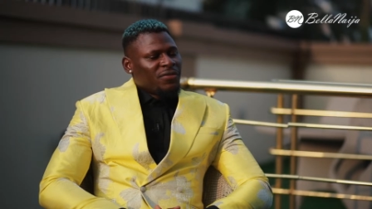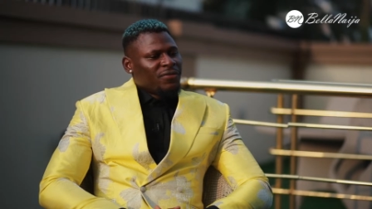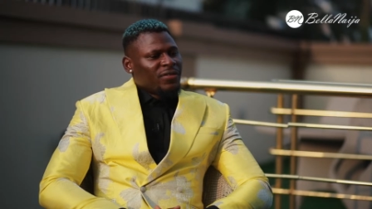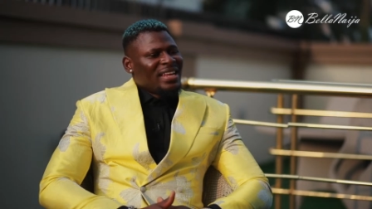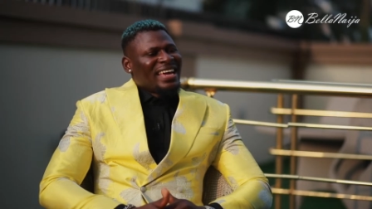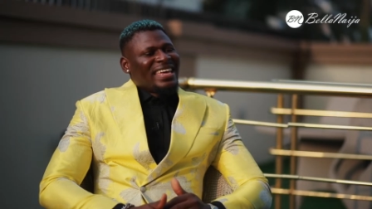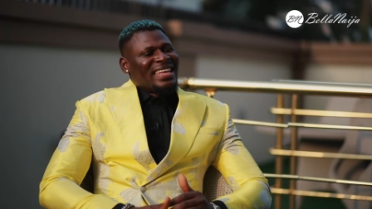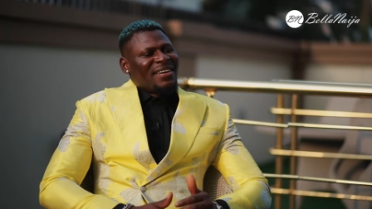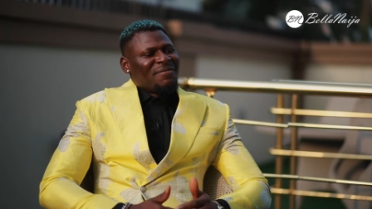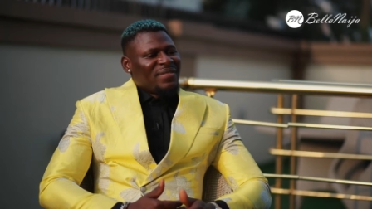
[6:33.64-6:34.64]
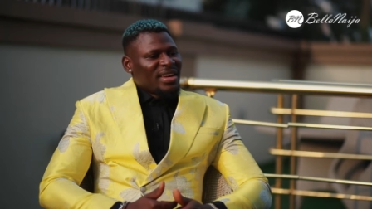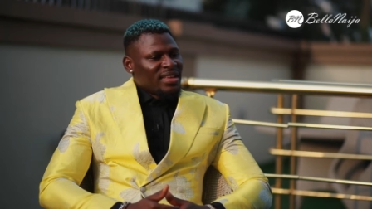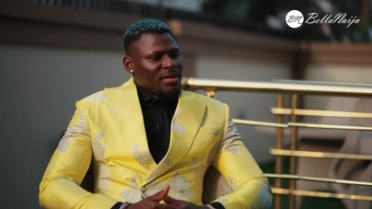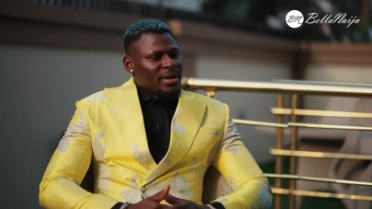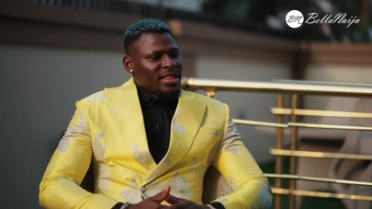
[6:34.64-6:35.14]
feel like it
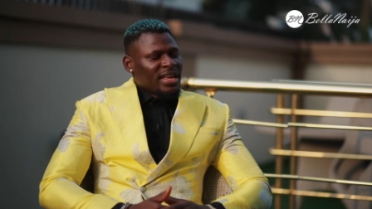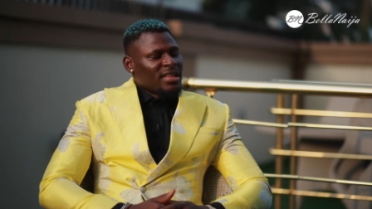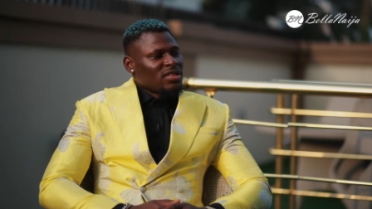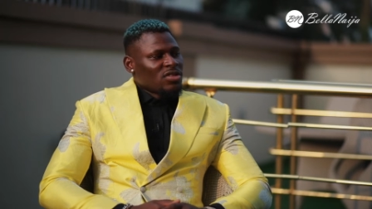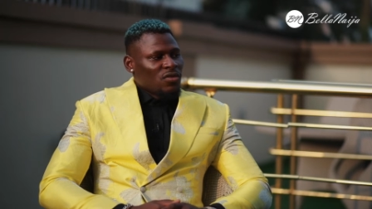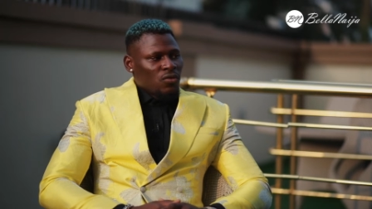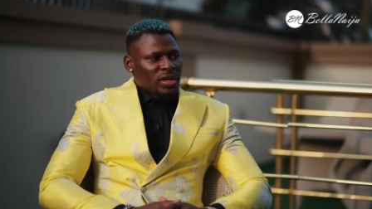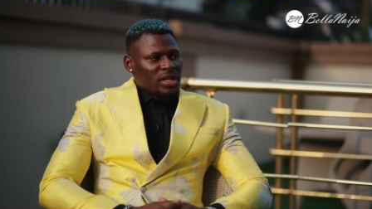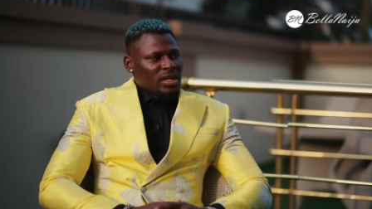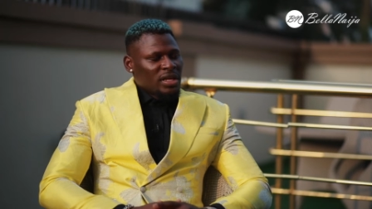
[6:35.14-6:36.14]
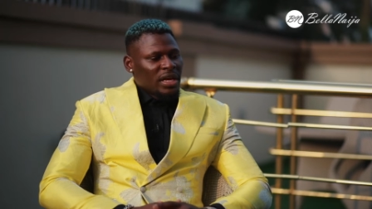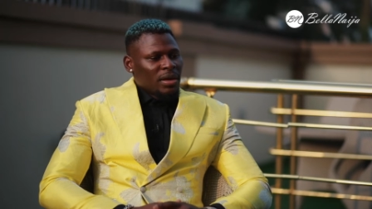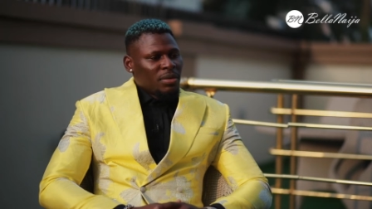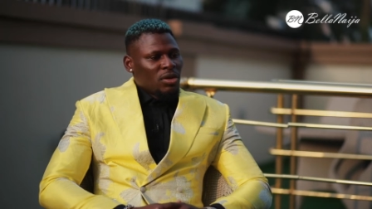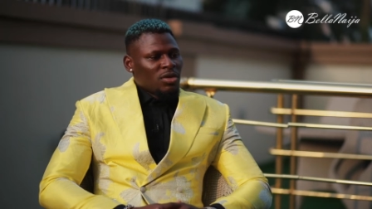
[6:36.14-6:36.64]
affected my chances of winning the
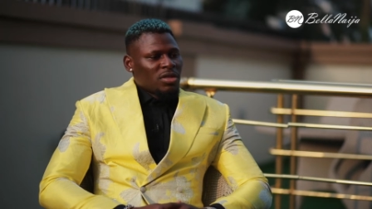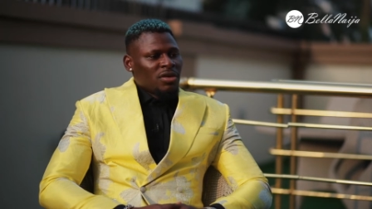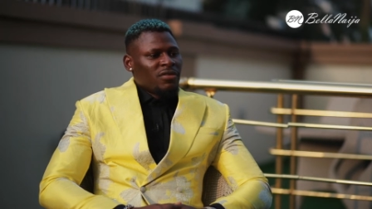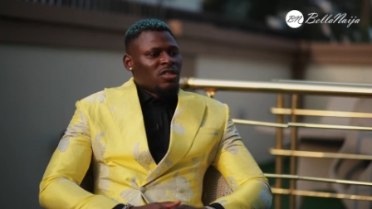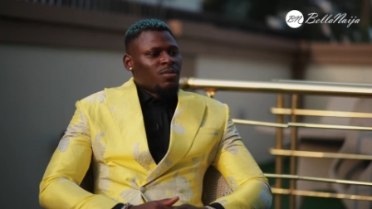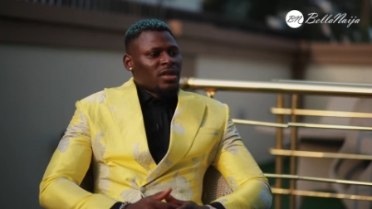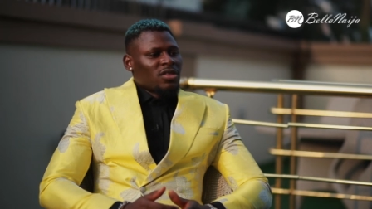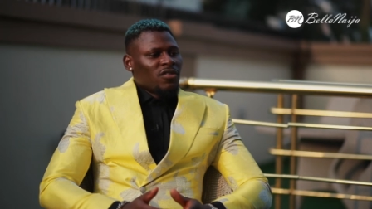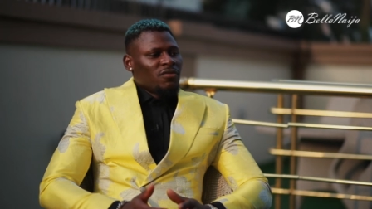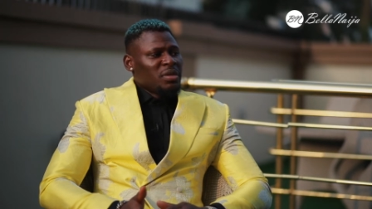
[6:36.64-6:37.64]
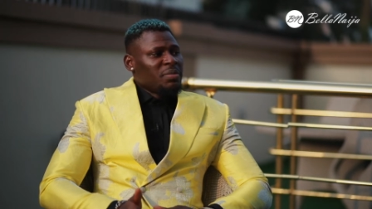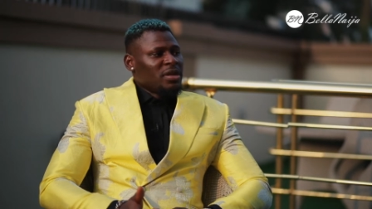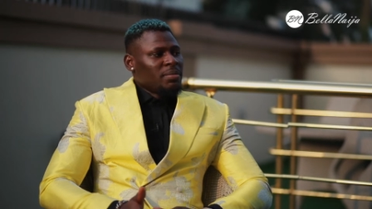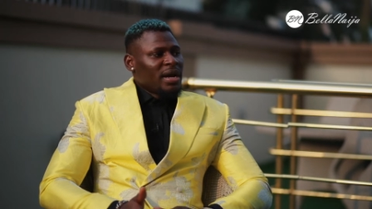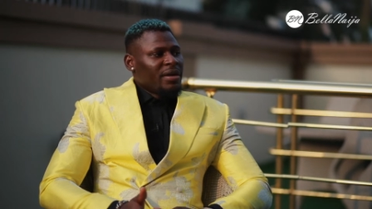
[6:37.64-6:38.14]
game, because irrespective of me
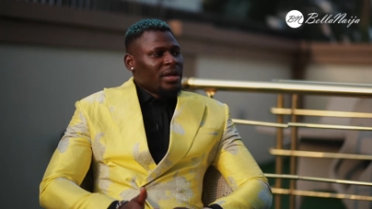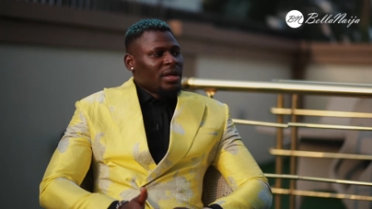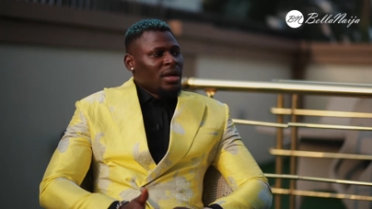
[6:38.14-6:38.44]
being married,